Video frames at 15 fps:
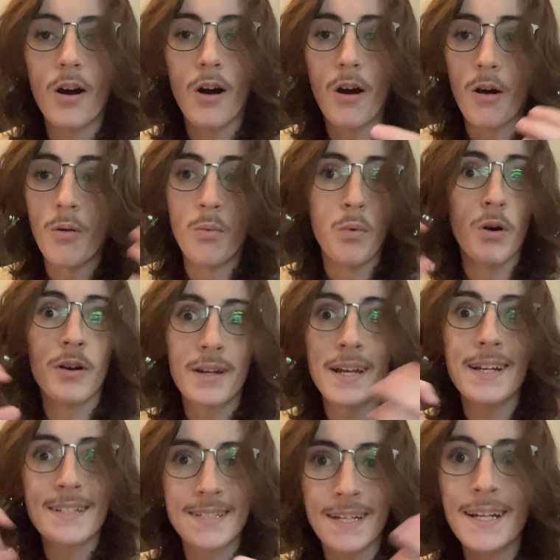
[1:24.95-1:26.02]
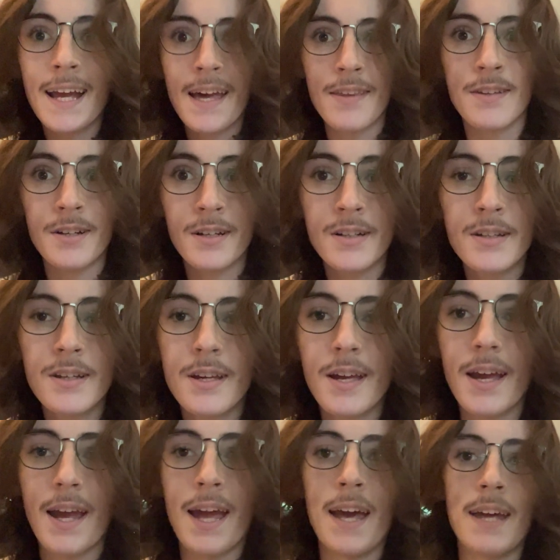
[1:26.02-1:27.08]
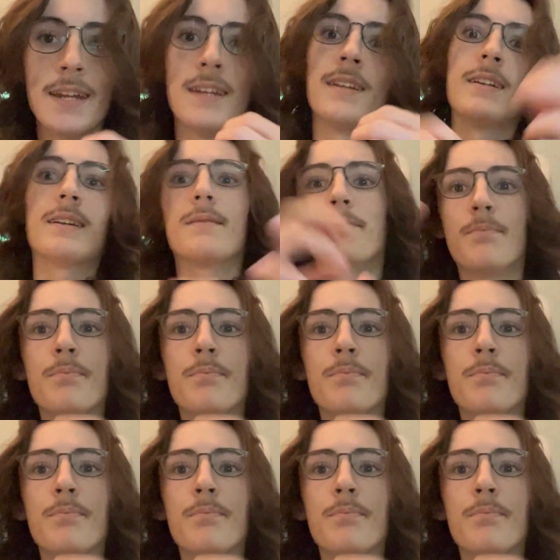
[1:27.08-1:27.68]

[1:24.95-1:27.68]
are working together and